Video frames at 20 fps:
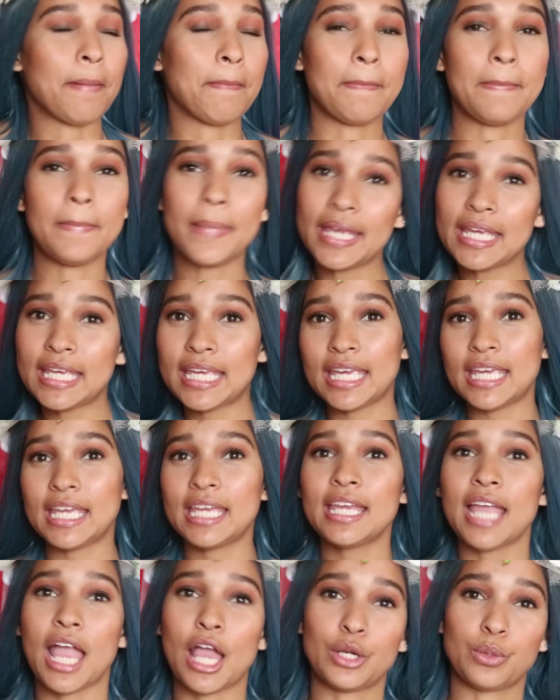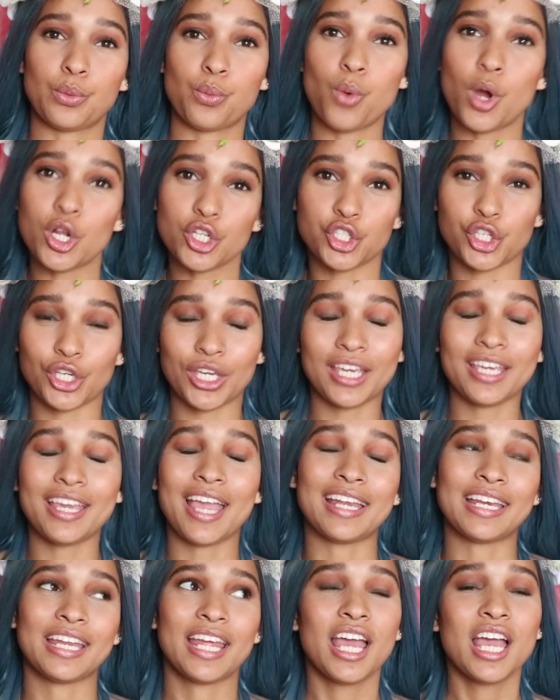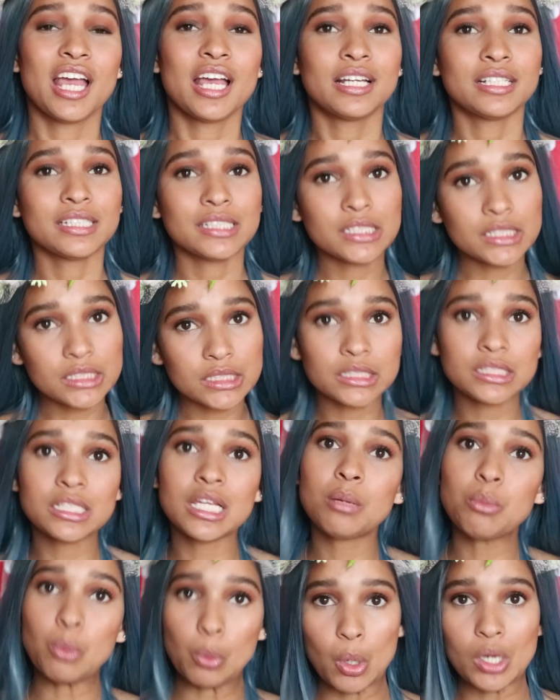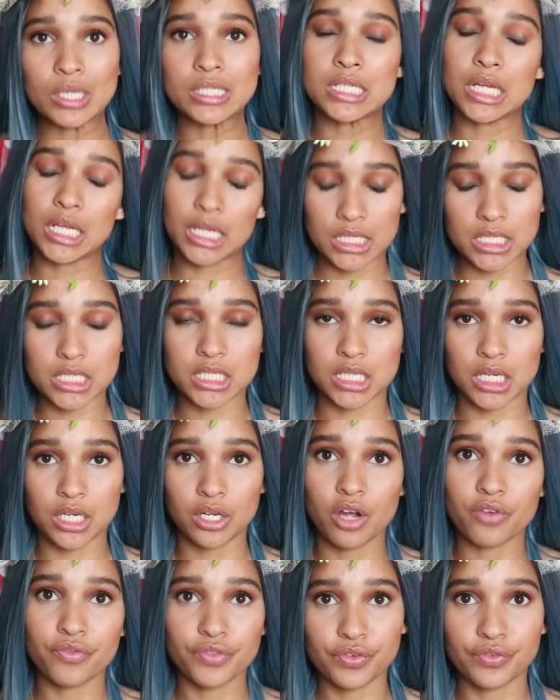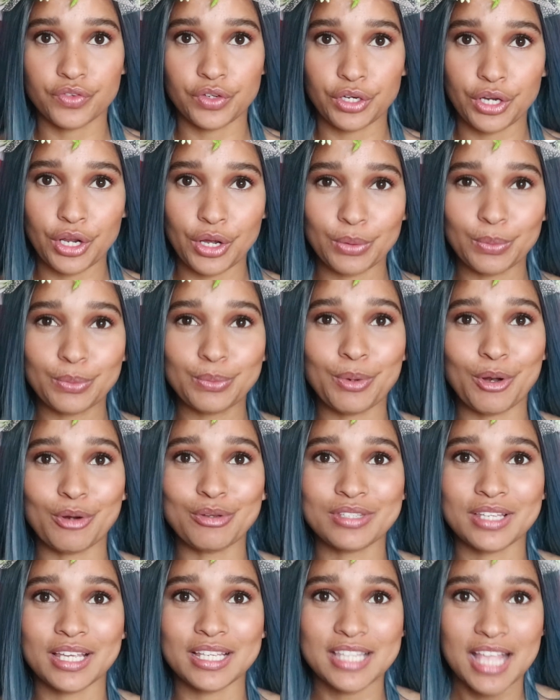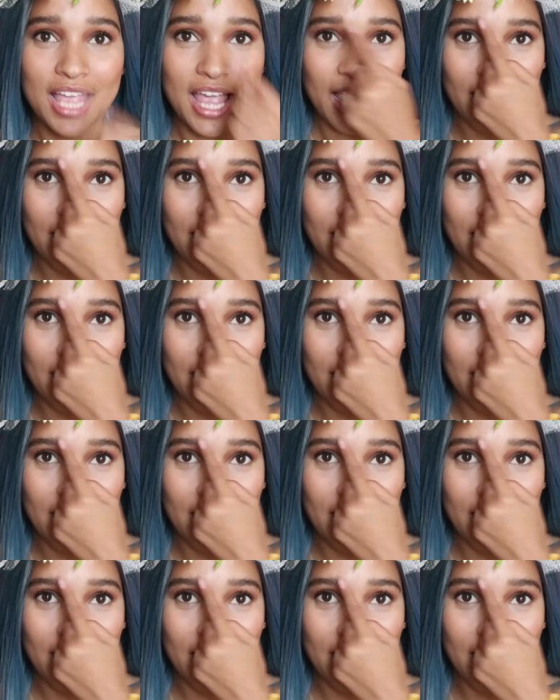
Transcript: and making and watching and somewhat editing of the video process.